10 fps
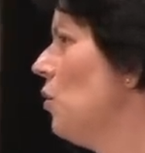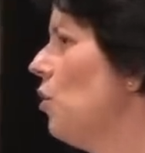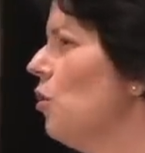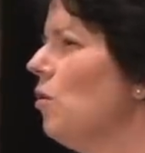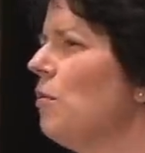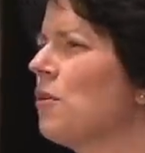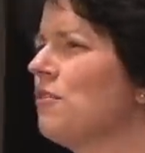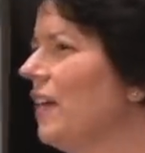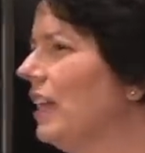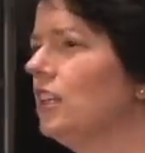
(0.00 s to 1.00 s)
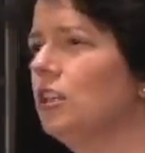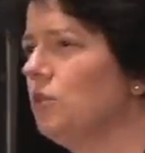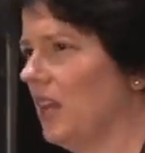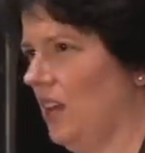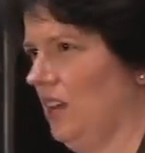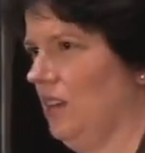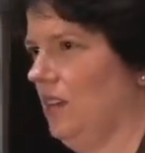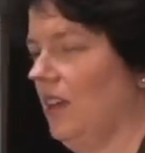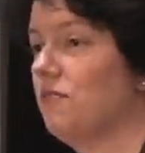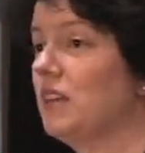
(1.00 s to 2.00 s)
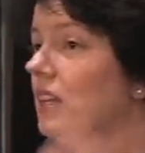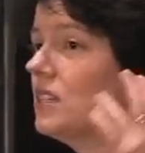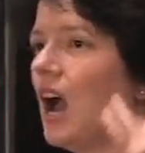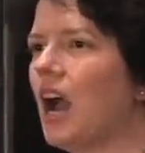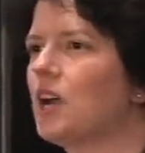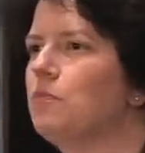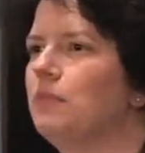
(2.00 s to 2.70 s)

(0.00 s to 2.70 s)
who will prevent looting if the entire